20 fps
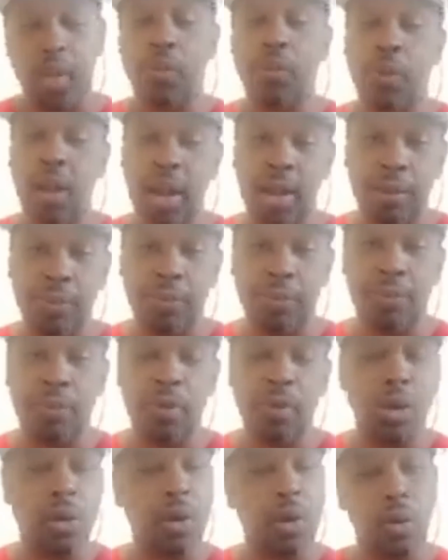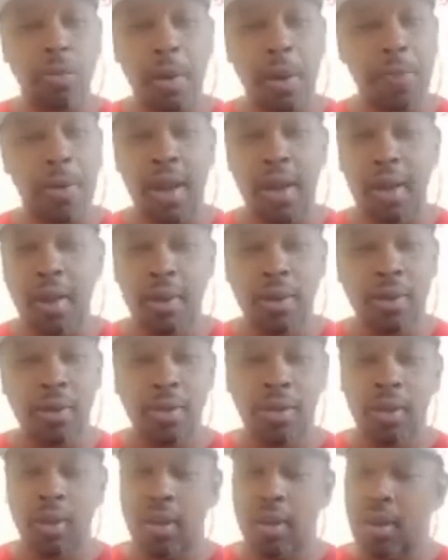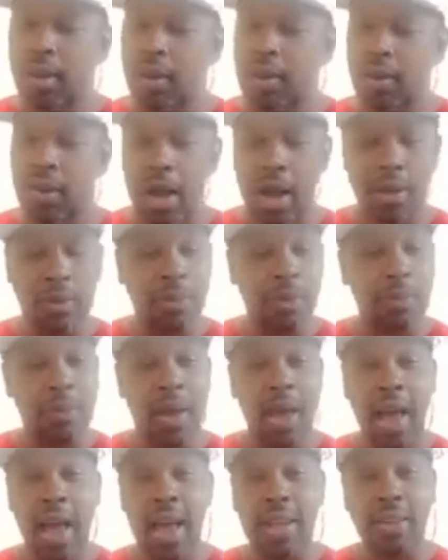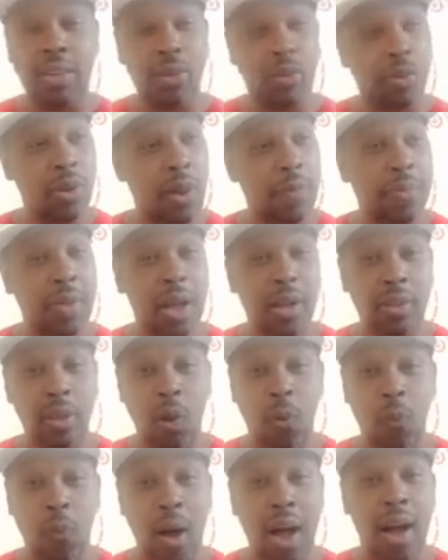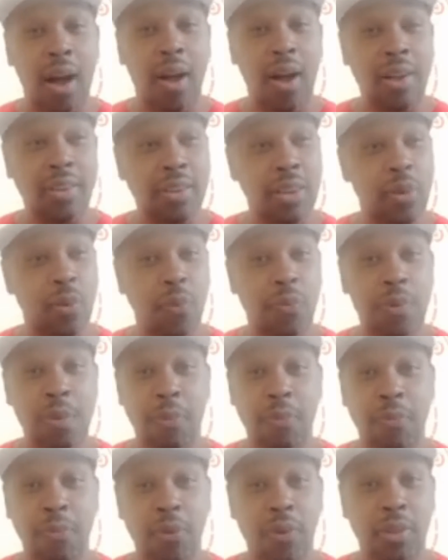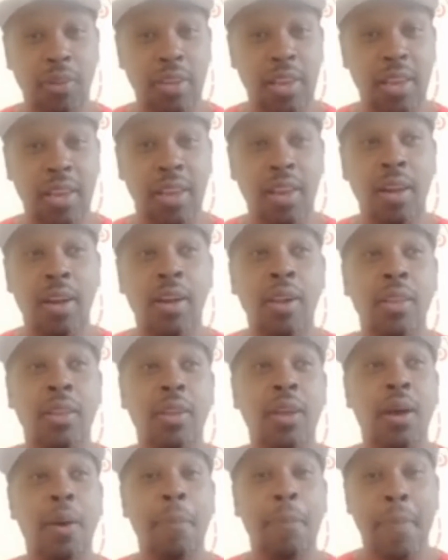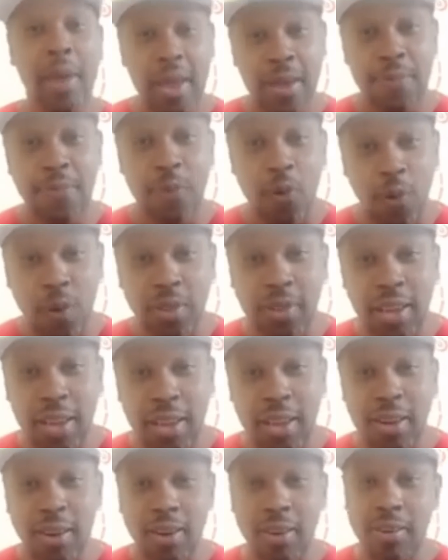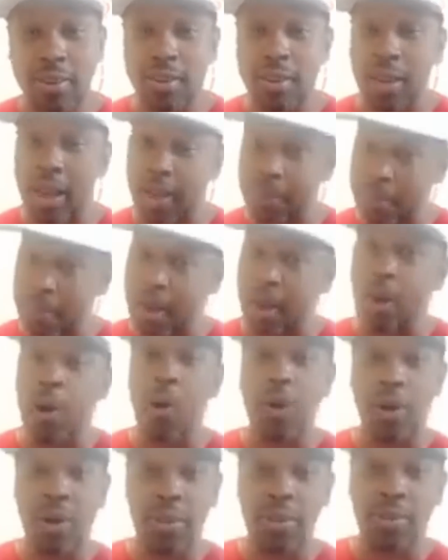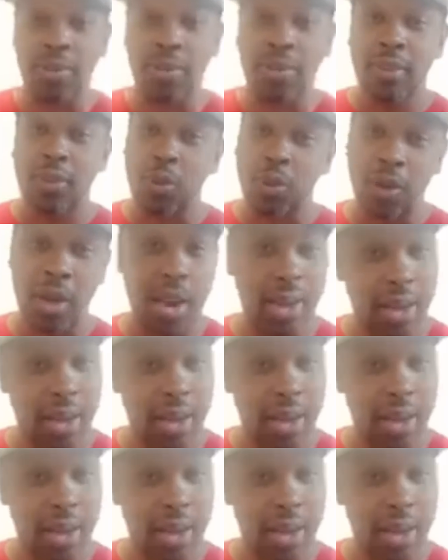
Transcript: Right? No, no, no, my bad. I, man, I just jumped out there. Wow, I said November 14th. May 14th, uh, but I caught it. So y'all